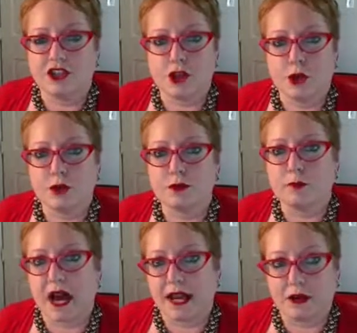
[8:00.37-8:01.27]
and it
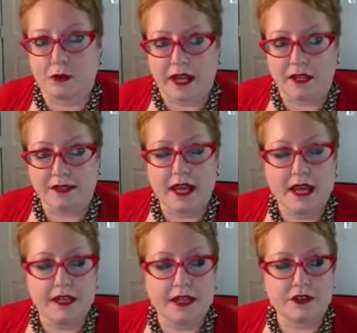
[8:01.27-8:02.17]
shows my
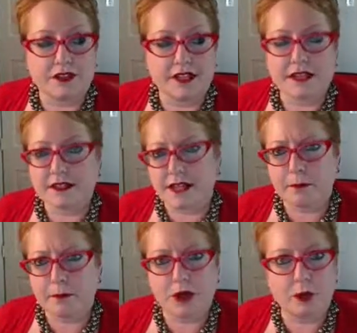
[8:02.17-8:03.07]
grades. Now, you'll see in
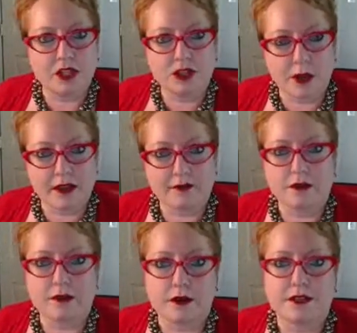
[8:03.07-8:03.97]
this template, we don't
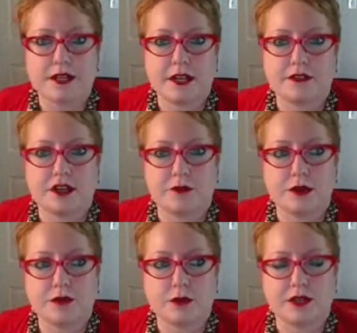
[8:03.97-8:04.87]
have those
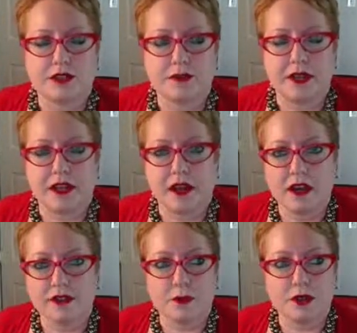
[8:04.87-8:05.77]
RCSJ resources
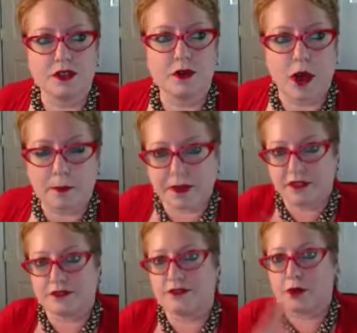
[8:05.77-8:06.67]
because once you
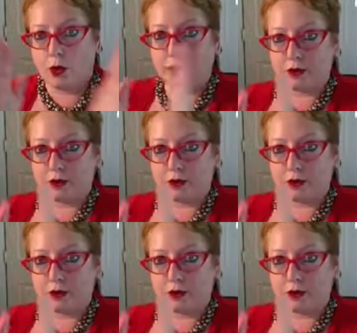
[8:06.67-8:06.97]
copy this